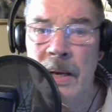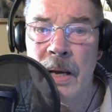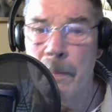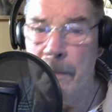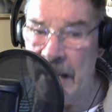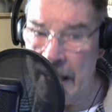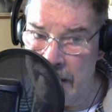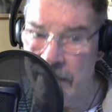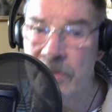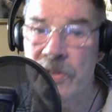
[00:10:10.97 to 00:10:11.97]

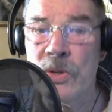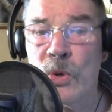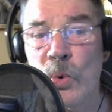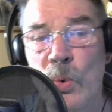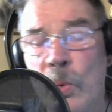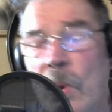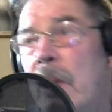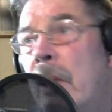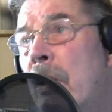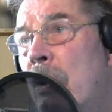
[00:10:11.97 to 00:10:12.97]
bands who
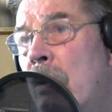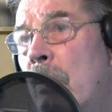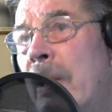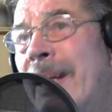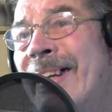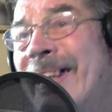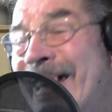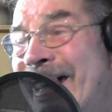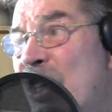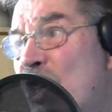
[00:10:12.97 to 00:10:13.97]

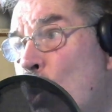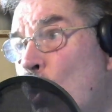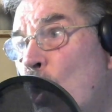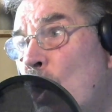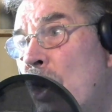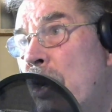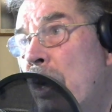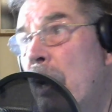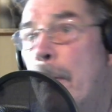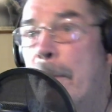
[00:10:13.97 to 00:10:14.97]
lean toward
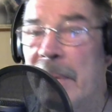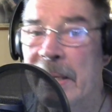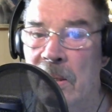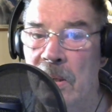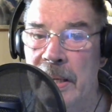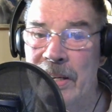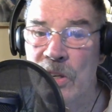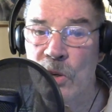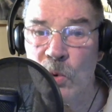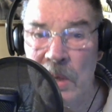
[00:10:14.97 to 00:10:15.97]
metal
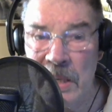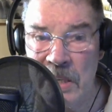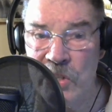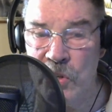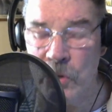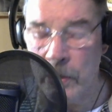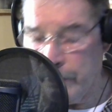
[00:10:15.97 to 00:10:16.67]
and grunge.